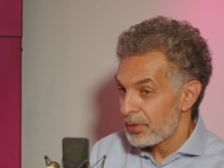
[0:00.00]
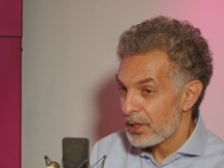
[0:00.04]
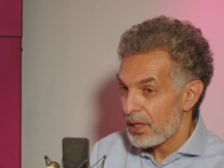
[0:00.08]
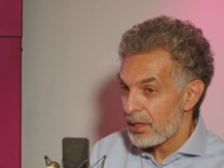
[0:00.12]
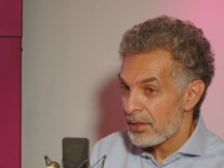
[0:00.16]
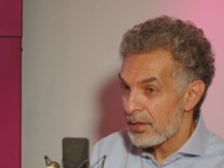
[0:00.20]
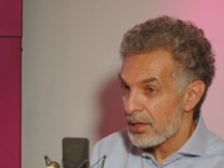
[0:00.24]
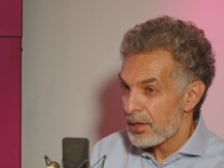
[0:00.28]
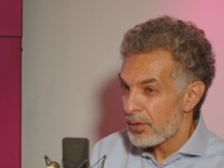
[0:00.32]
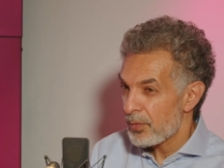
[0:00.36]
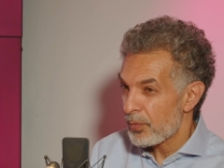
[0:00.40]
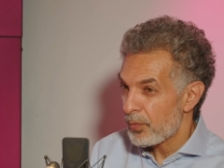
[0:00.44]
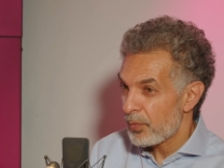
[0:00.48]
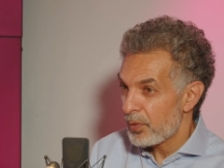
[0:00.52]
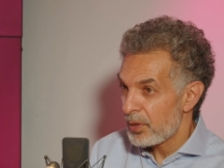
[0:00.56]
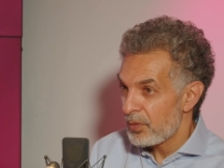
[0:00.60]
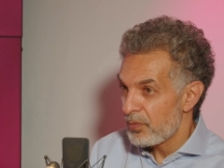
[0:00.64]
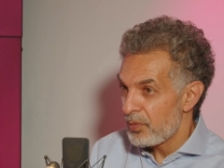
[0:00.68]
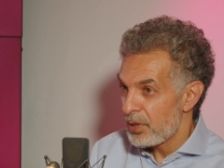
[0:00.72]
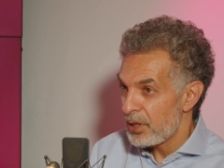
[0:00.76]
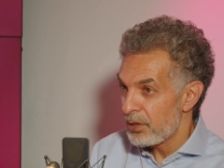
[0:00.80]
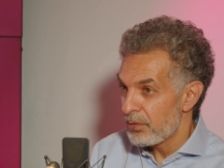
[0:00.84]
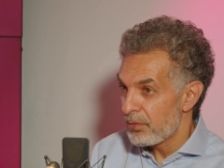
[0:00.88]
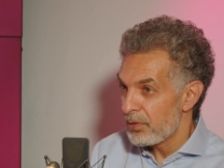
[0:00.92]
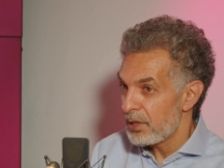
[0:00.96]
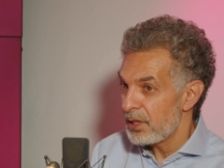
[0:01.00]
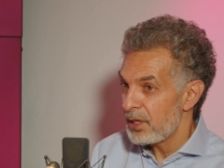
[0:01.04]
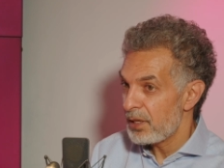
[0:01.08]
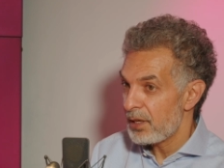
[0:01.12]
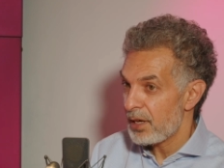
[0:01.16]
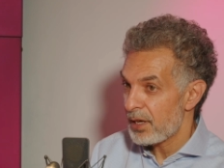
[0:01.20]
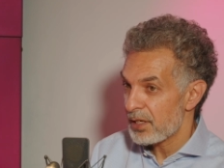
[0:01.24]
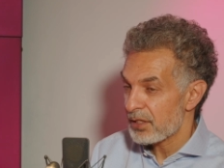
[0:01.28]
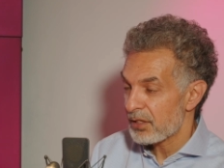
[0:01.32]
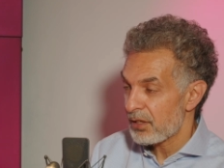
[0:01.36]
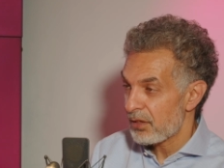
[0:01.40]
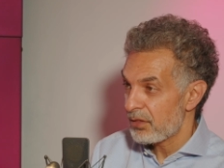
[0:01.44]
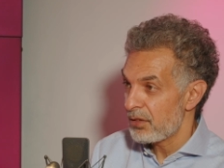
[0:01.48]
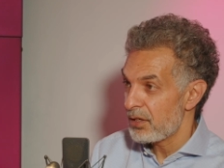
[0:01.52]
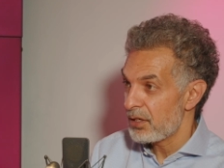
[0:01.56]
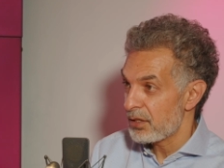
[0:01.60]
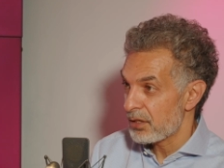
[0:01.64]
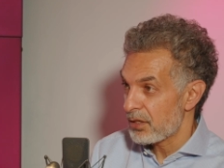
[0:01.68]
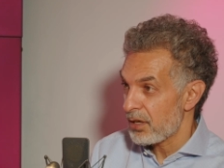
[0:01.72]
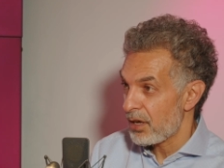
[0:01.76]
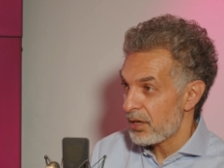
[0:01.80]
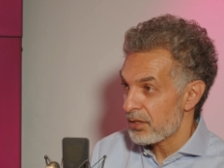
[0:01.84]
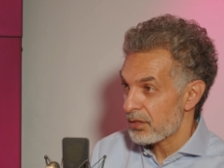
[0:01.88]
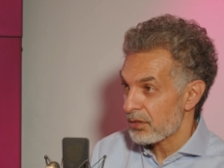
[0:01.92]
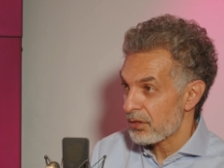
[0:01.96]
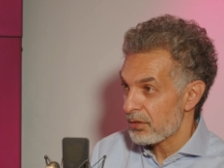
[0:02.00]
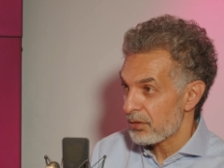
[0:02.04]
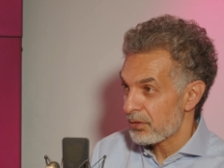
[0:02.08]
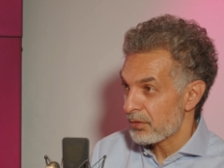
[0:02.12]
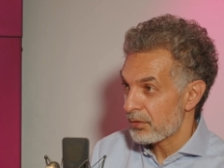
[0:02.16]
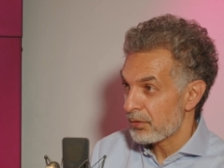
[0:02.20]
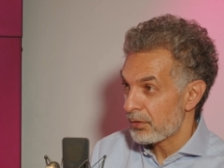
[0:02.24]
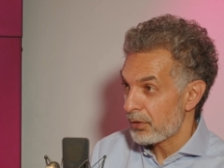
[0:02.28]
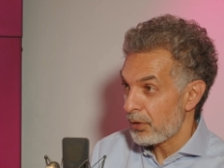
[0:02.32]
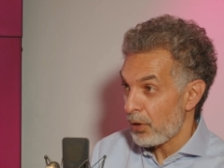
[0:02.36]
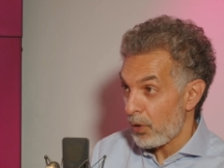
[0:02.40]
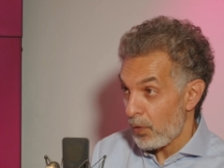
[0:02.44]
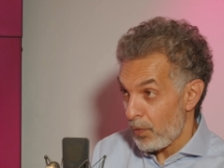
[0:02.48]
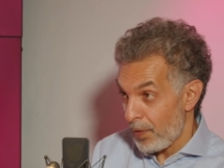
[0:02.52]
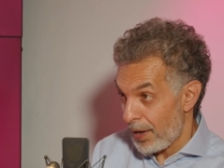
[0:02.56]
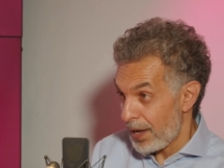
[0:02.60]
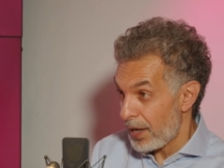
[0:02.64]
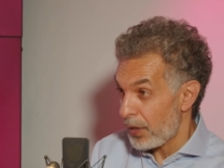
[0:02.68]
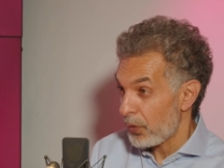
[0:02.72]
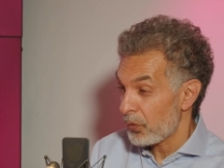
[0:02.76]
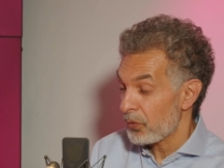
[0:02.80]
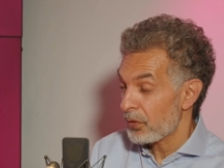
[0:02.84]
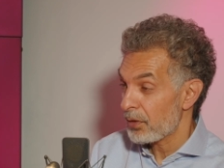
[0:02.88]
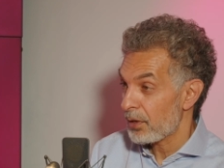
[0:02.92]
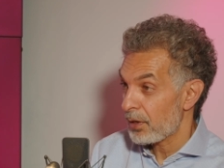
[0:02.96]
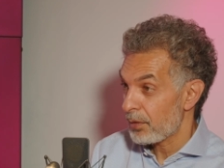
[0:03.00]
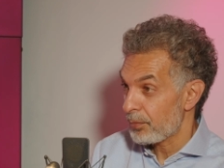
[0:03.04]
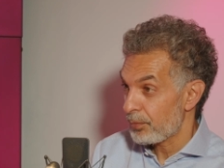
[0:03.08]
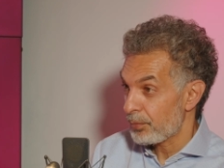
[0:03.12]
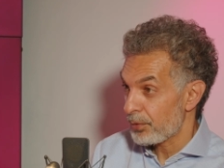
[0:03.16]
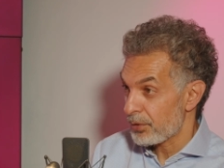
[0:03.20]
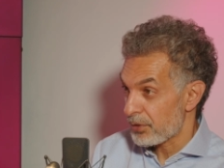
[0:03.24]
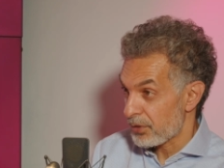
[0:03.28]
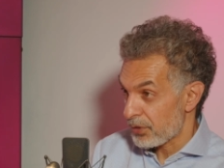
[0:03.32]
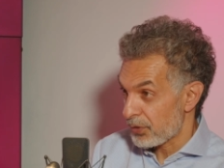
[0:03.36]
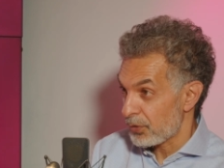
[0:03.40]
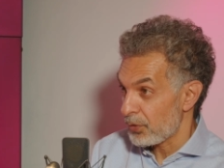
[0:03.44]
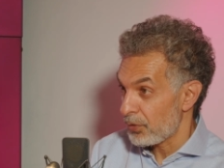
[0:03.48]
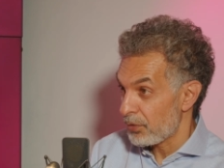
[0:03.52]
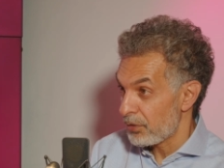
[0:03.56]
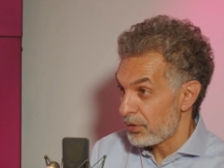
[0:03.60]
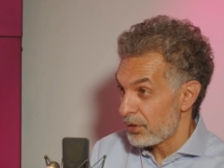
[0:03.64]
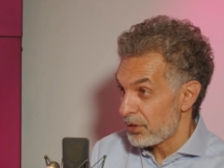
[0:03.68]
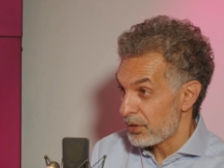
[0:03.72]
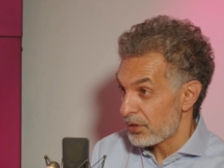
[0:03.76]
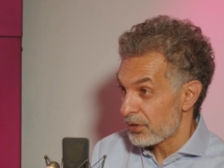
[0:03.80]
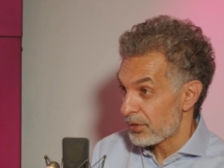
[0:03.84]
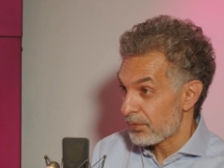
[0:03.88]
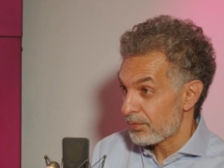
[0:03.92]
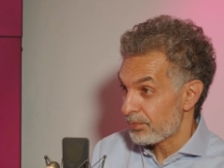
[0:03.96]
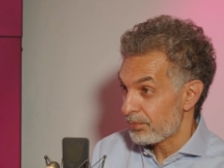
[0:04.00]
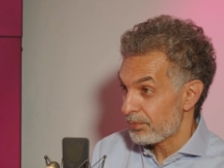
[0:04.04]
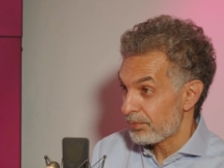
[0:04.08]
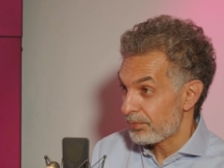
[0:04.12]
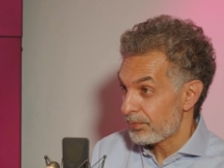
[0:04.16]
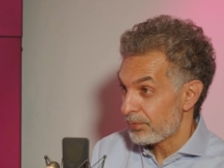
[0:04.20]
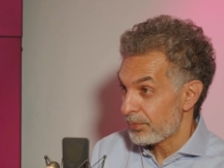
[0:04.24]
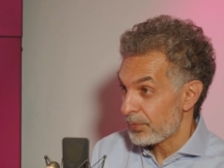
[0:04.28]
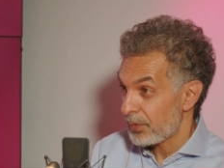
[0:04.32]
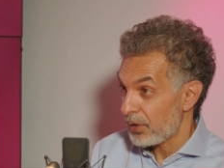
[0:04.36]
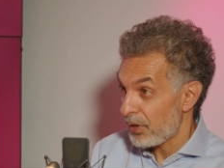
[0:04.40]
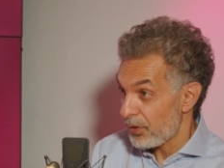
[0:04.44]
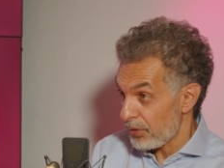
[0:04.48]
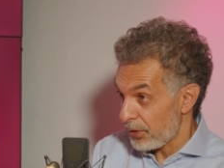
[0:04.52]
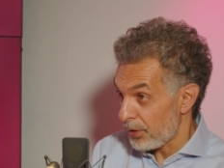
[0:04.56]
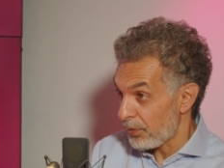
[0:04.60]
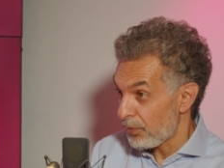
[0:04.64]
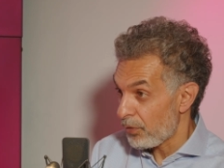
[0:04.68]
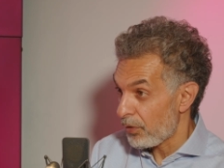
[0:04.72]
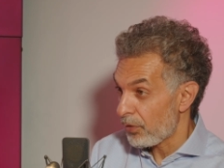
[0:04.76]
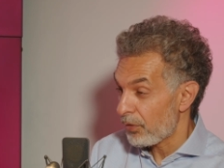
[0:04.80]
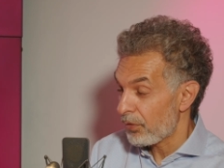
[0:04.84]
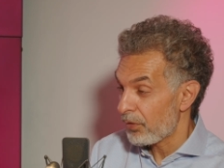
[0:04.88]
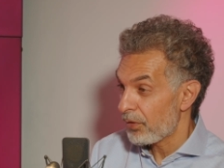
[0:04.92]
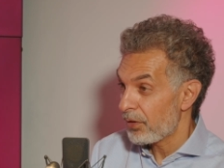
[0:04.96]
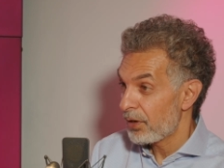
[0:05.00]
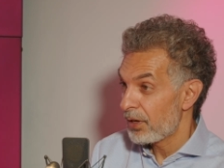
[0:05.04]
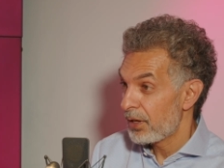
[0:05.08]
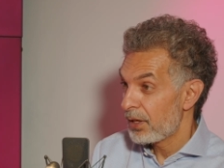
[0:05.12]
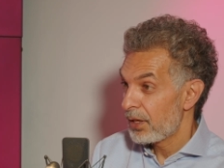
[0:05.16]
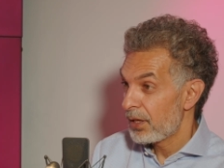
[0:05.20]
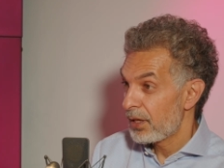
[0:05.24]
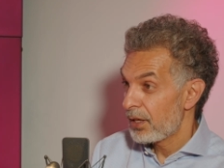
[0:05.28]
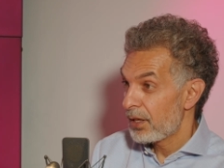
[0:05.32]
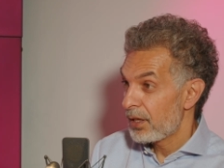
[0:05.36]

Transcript: But I think when we realized that these guys could go out and put stories on their own,